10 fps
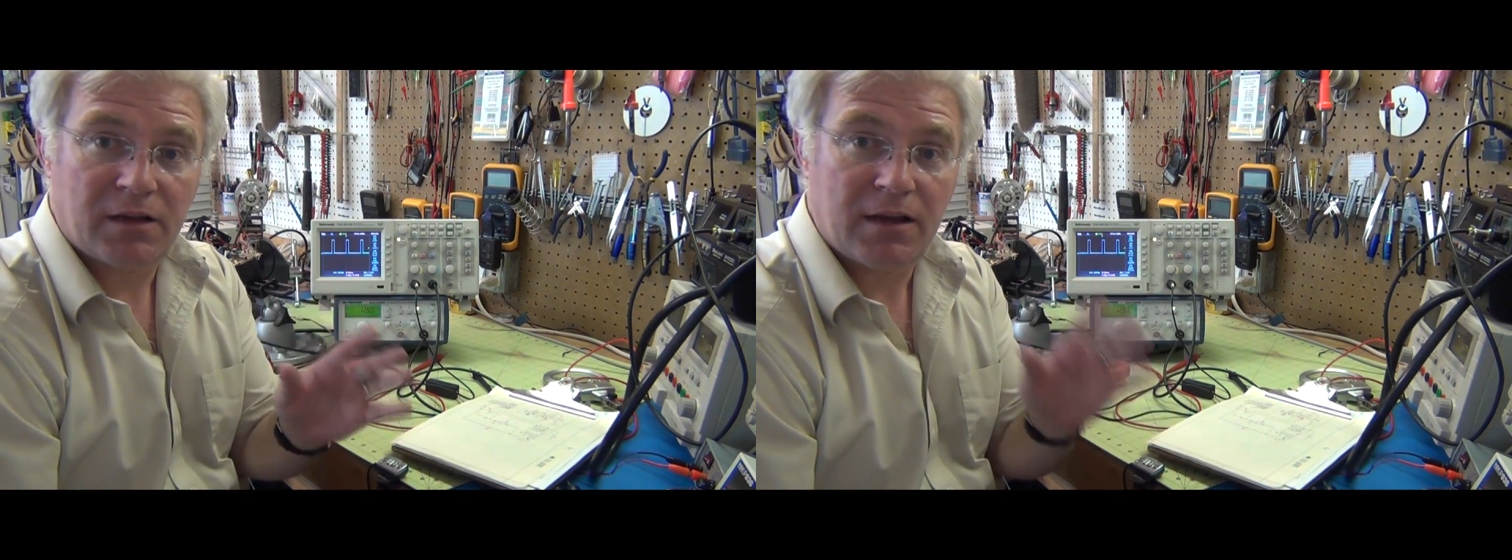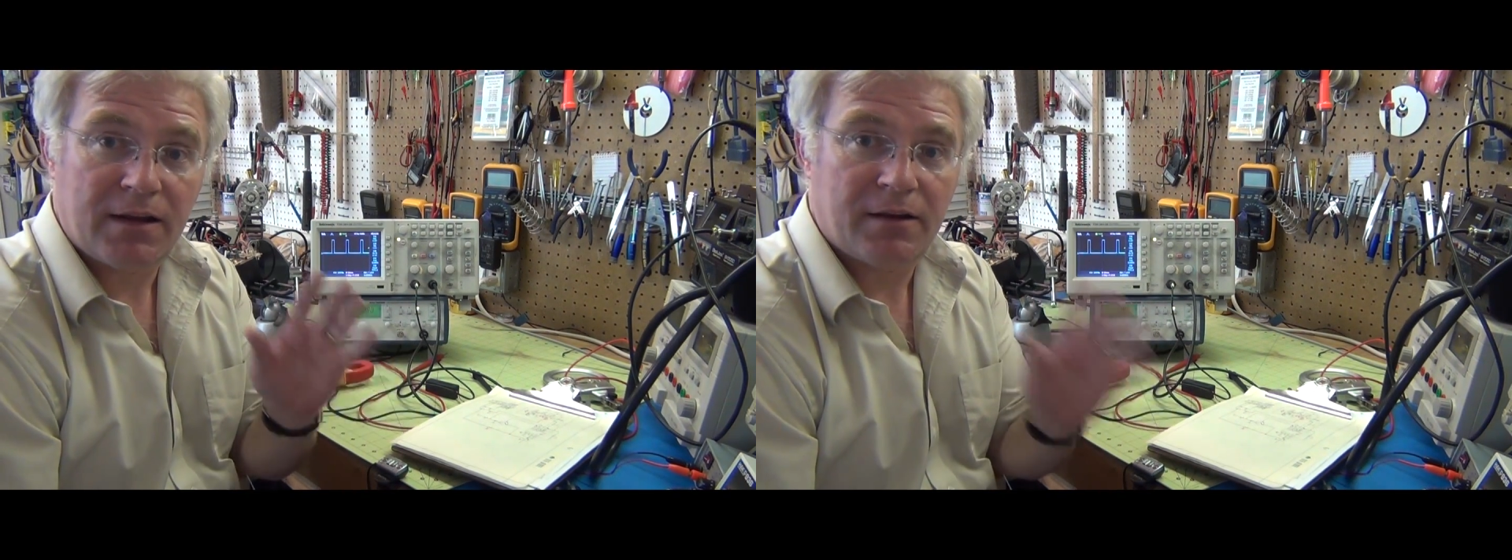
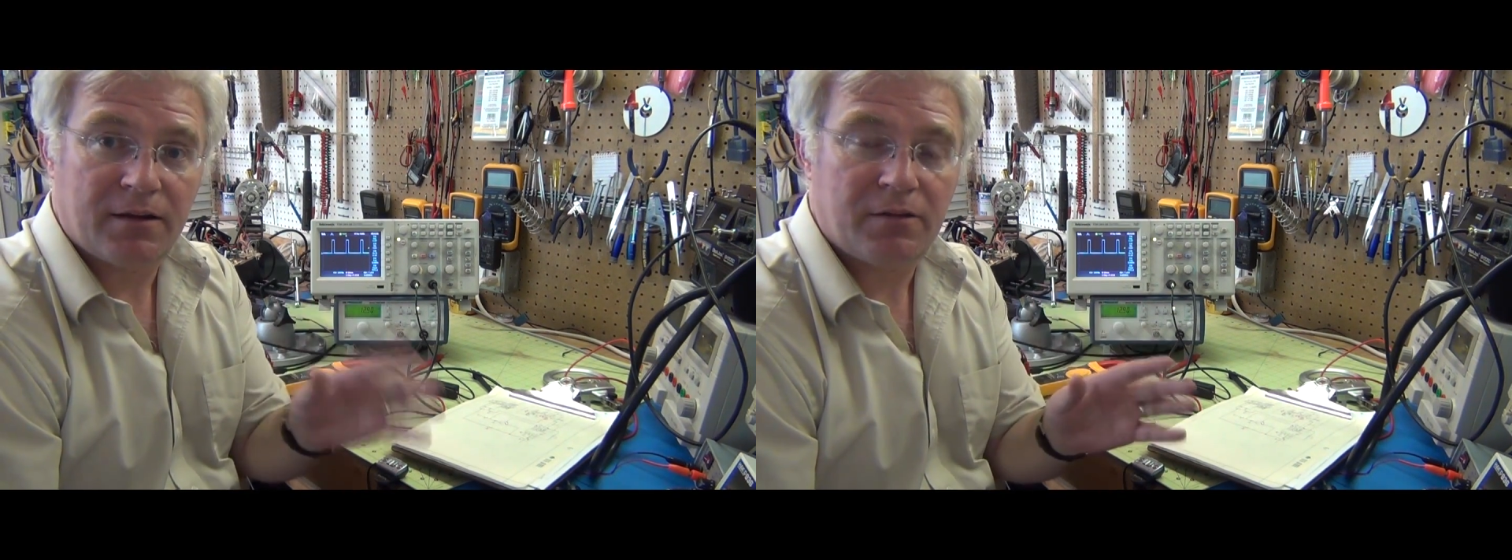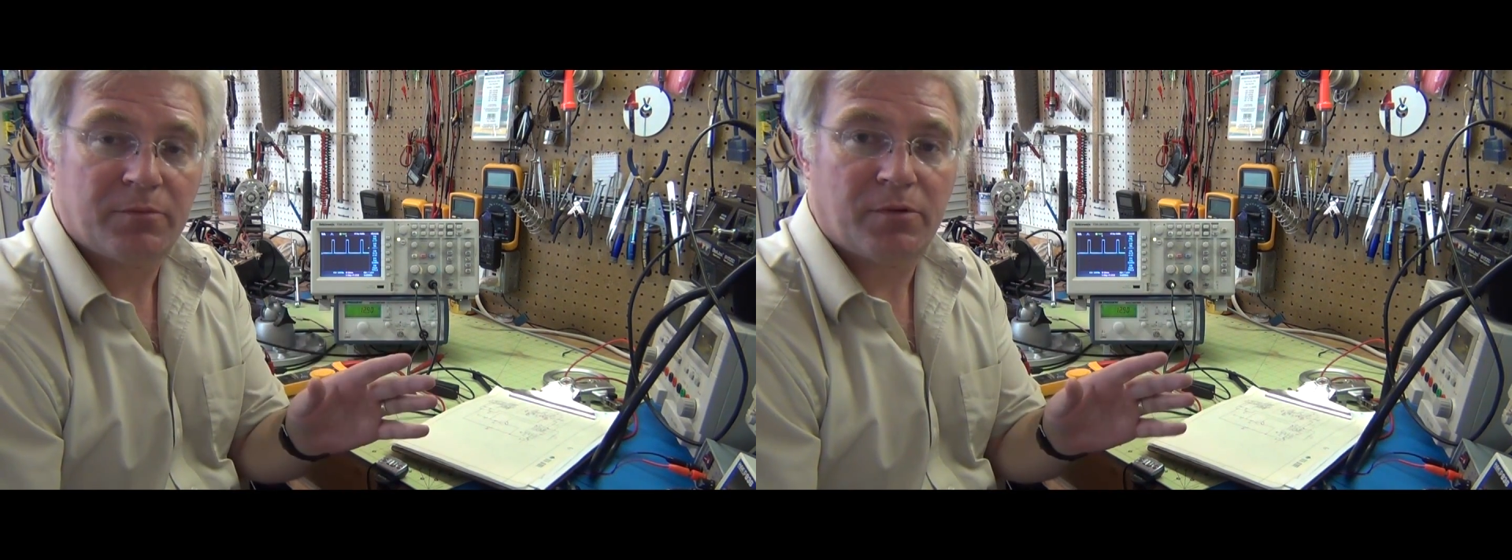I got
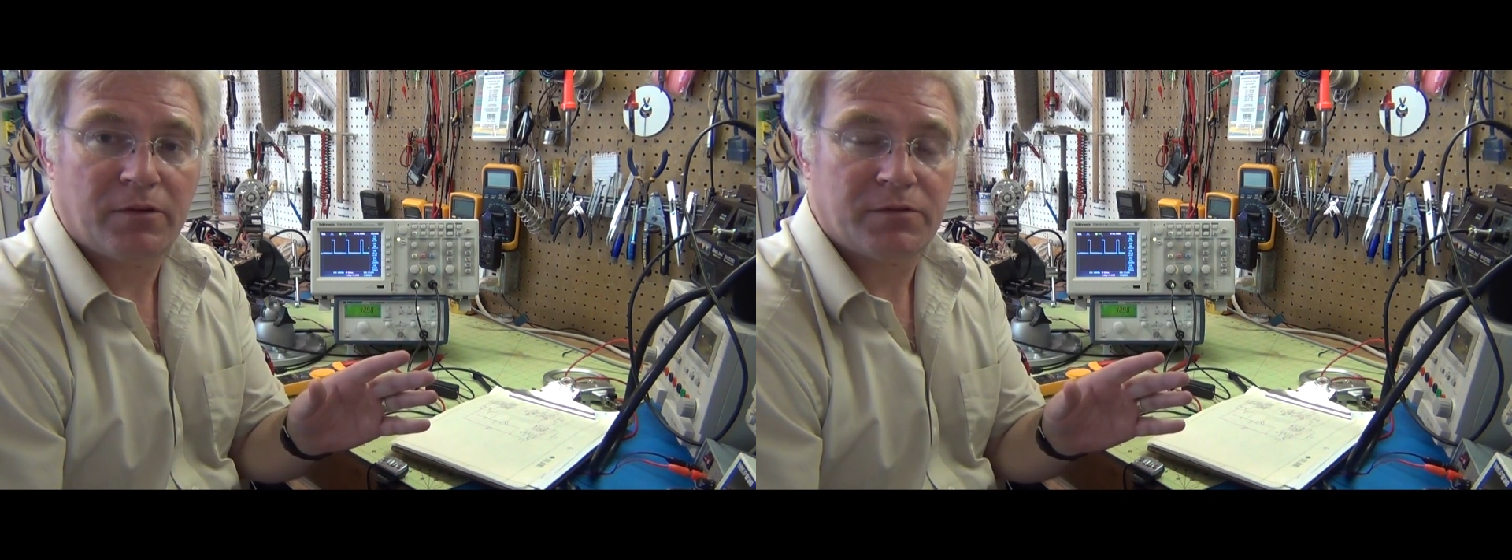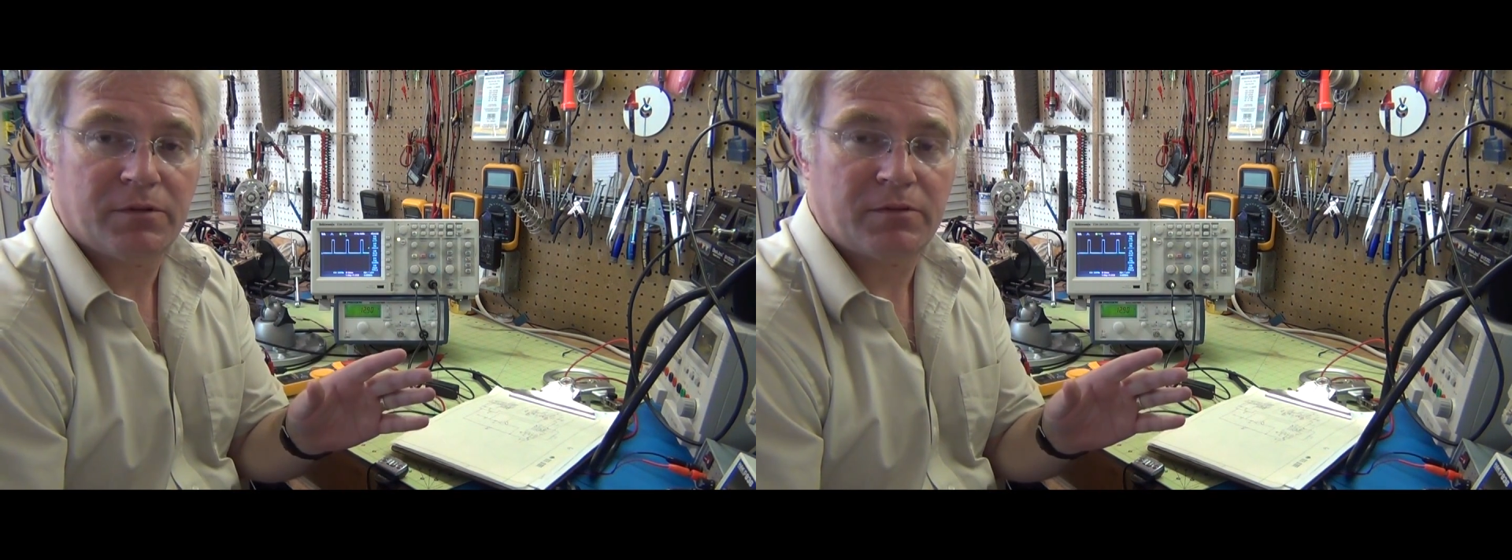another
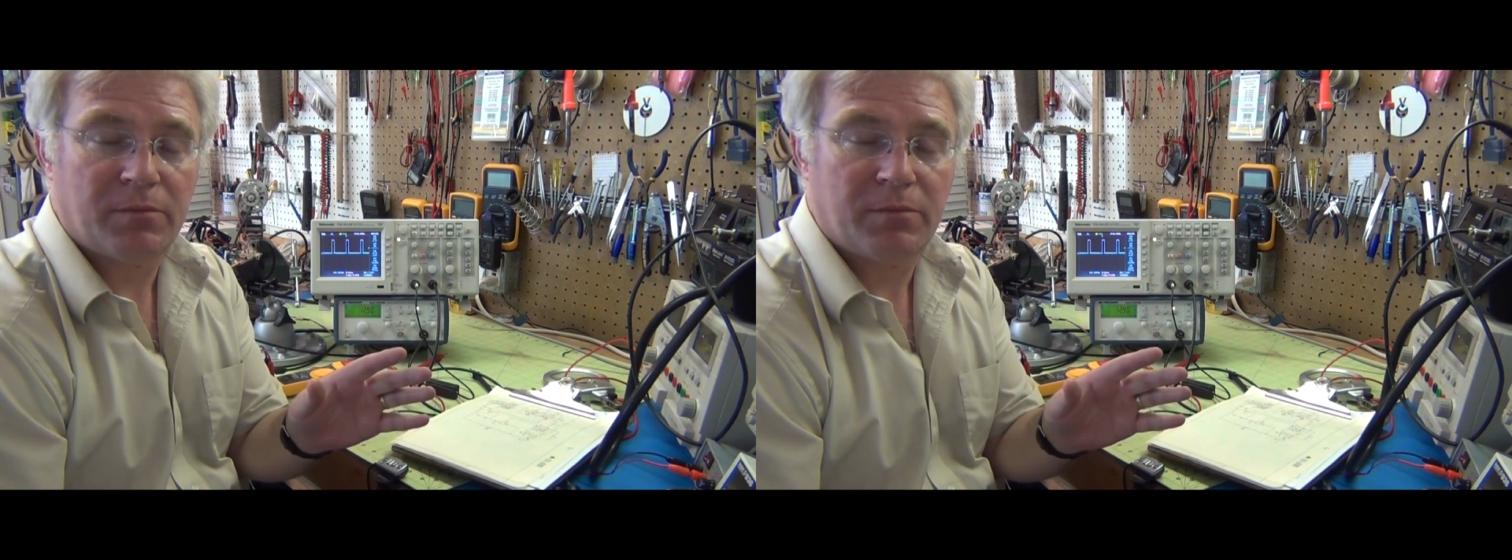pulse width